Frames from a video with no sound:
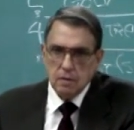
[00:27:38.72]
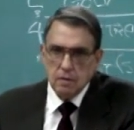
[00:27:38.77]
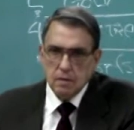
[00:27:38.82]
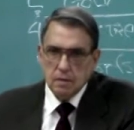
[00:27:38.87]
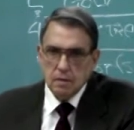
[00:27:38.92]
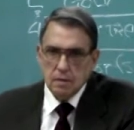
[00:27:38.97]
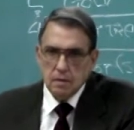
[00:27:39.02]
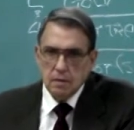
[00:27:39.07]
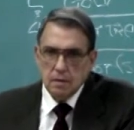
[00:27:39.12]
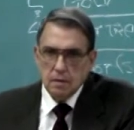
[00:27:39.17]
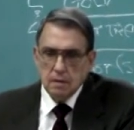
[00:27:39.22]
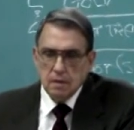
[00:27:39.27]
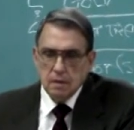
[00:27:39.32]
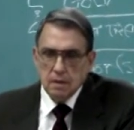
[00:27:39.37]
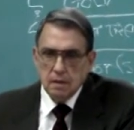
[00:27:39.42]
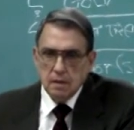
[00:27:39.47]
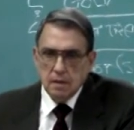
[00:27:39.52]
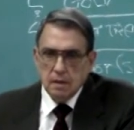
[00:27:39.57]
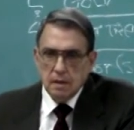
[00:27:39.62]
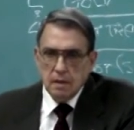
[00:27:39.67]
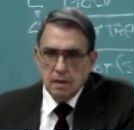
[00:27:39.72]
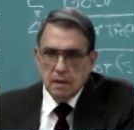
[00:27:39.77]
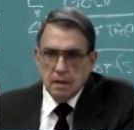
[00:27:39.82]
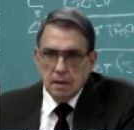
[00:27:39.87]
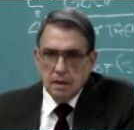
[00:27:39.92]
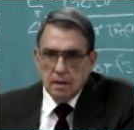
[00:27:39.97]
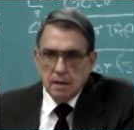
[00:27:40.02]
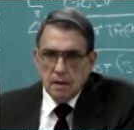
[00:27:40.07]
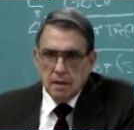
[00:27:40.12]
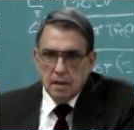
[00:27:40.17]

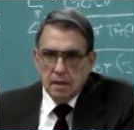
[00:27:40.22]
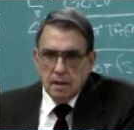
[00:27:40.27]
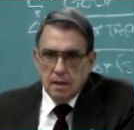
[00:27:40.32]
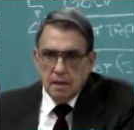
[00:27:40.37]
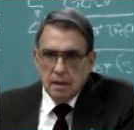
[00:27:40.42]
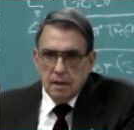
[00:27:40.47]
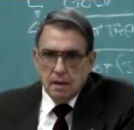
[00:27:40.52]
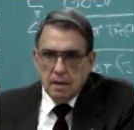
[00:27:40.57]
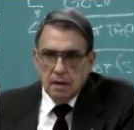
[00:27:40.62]
(silence)